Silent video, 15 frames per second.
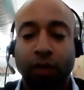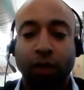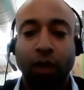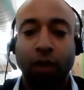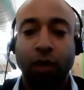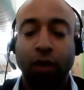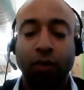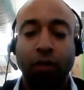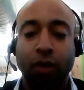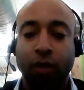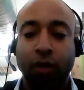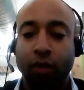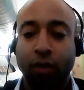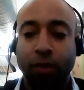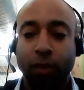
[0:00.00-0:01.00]
a lot of
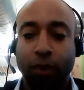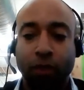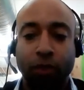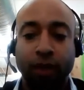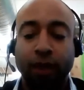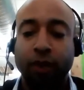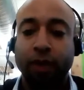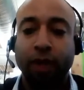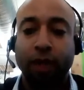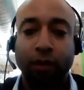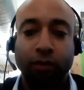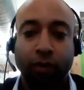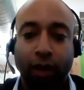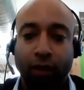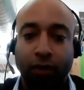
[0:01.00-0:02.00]
the modules out there
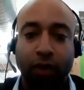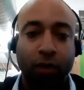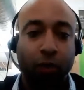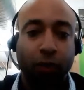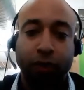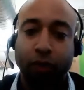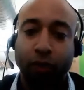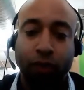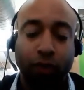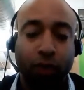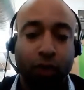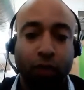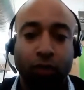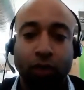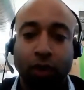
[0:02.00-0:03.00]
come with source
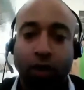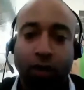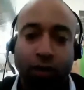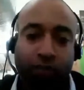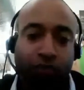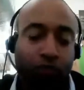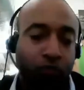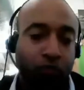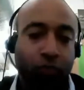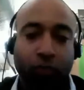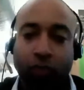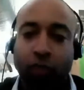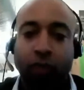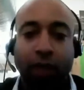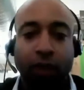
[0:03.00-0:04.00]
code.
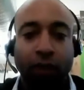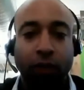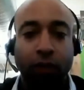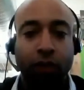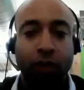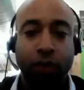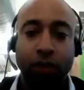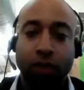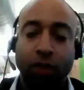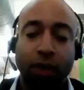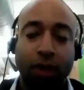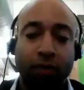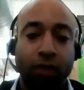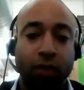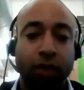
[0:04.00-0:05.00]
Download the source code,
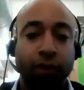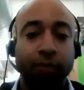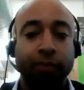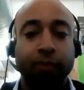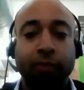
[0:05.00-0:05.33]
have a look.